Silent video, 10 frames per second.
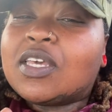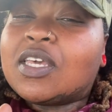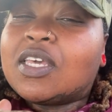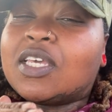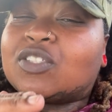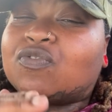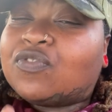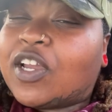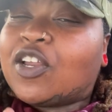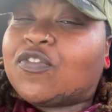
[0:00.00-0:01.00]
is
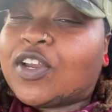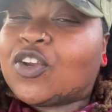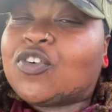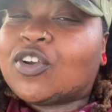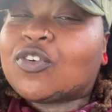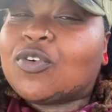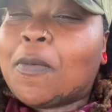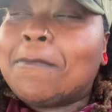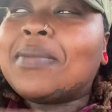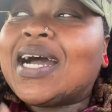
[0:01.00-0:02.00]
very, very critical.
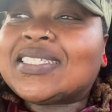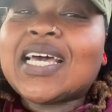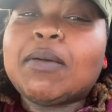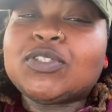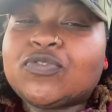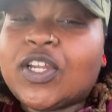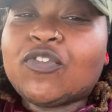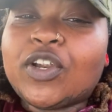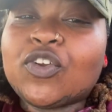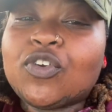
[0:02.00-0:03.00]
My time is very,
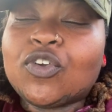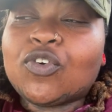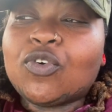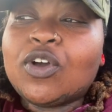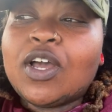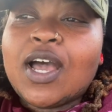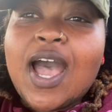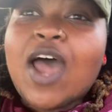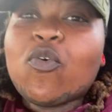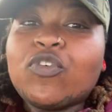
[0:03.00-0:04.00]
very critical.
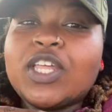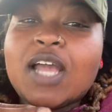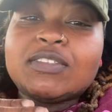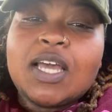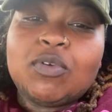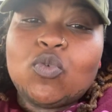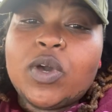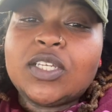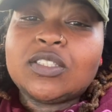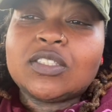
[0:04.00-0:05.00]
I don't really have time to
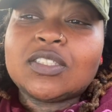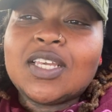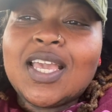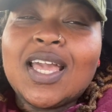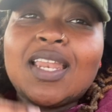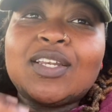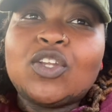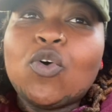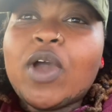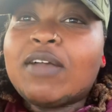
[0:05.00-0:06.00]
waste. and I
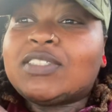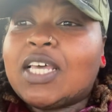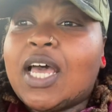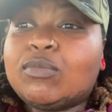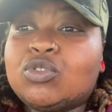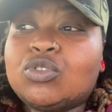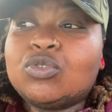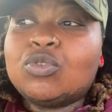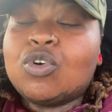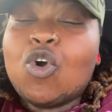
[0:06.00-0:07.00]
don't have time
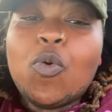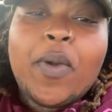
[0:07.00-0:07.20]
to go back